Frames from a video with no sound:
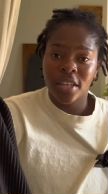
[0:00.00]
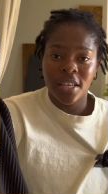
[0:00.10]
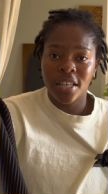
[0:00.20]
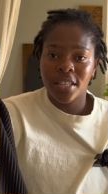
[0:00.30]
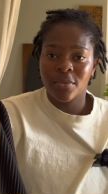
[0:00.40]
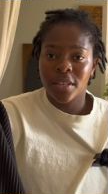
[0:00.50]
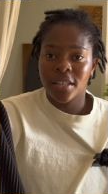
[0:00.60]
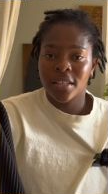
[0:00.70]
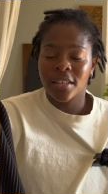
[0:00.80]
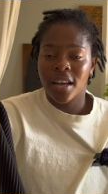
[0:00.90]
these
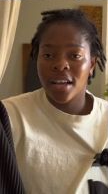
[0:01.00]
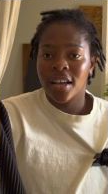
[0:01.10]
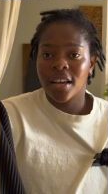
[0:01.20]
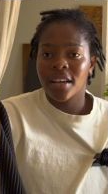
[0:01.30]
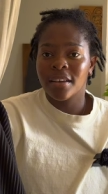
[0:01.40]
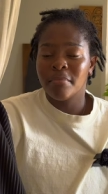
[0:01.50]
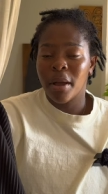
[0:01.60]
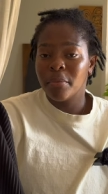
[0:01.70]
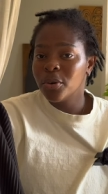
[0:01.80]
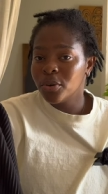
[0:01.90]
with my
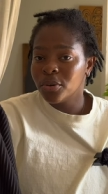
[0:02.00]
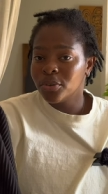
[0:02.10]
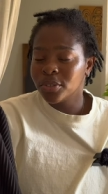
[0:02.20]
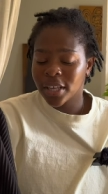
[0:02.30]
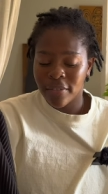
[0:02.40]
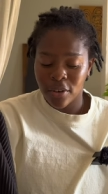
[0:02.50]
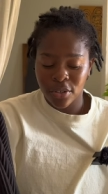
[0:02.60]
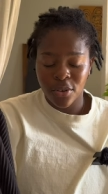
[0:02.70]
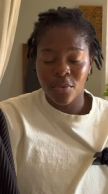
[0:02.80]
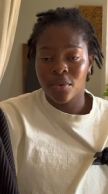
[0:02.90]
mules. I've
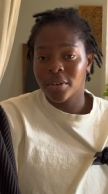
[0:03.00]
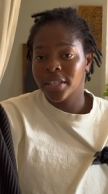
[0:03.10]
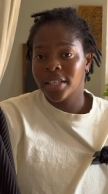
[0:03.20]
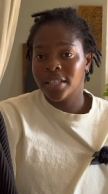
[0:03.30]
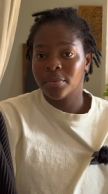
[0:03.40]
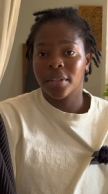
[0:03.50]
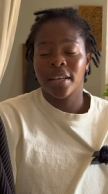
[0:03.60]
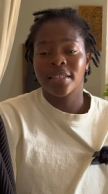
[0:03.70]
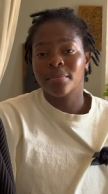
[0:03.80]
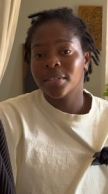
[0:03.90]
also worn these with like some